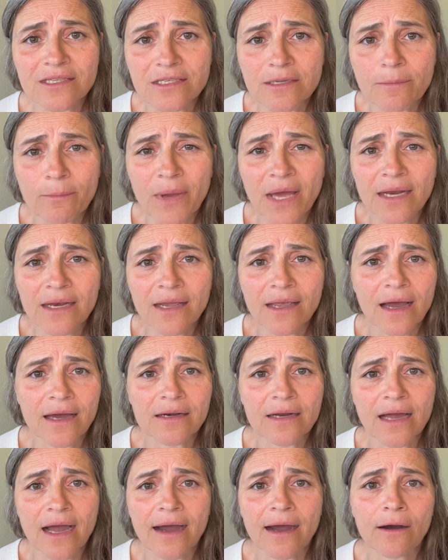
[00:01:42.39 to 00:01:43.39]
and depending
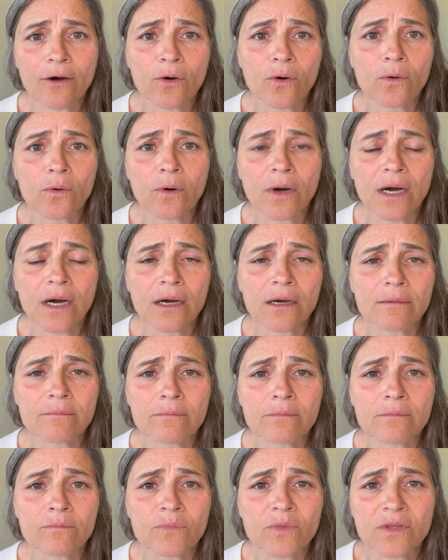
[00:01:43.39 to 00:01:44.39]
on
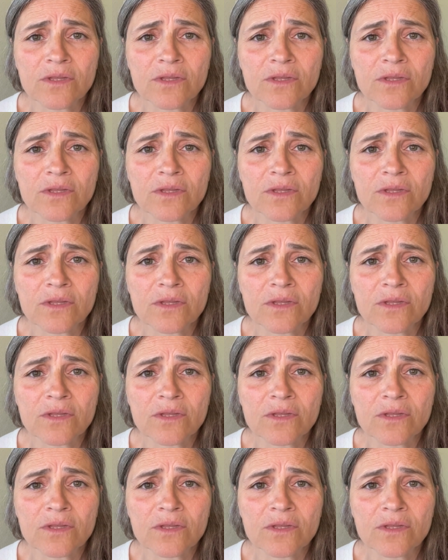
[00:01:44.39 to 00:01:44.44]
how